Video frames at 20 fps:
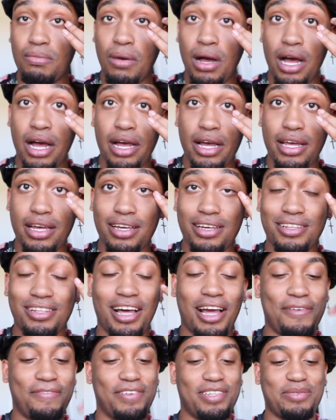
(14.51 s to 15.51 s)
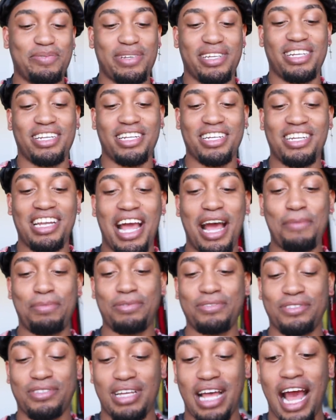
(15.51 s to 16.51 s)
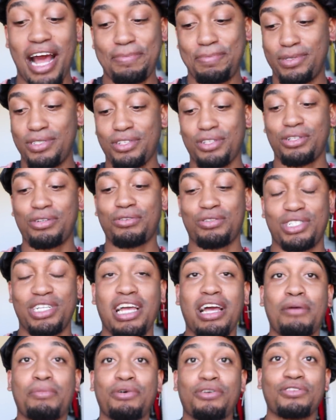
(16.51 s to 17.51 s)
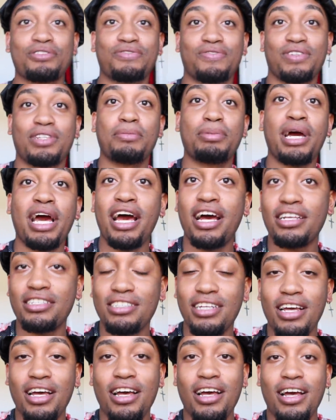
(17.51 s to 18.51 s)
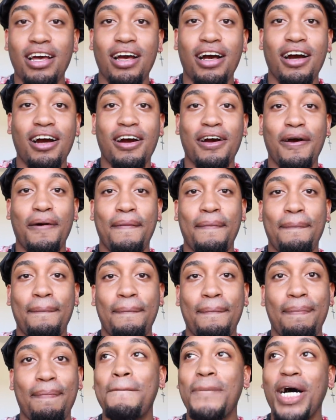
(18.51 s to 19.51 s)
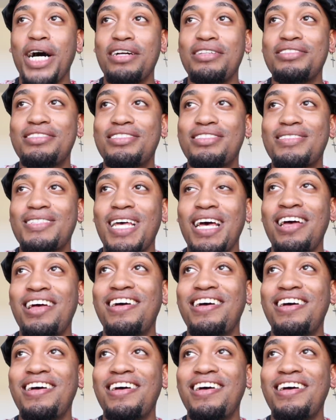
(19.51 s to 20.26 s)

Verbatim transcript: my life has been in absolute shambles for the past um, months.